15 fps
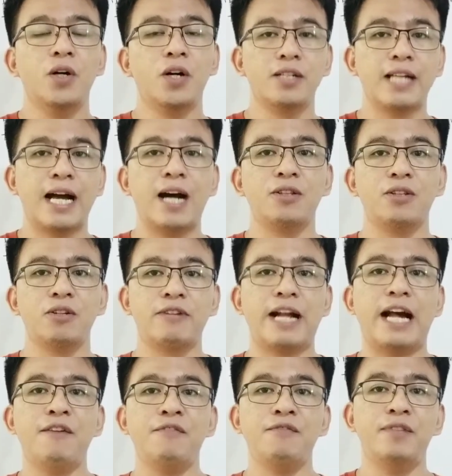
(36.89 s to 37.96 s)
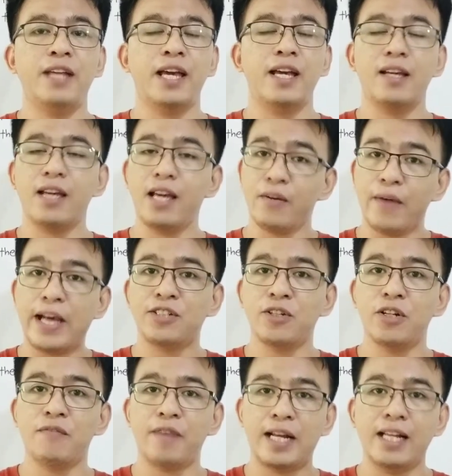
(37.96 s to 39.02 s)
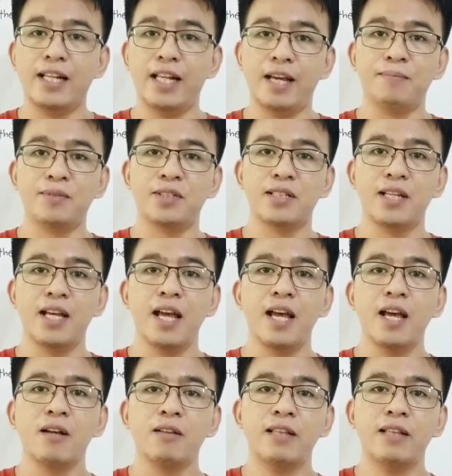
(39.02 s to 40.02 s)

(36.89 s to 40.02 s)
on how to graph the equation of an ellipse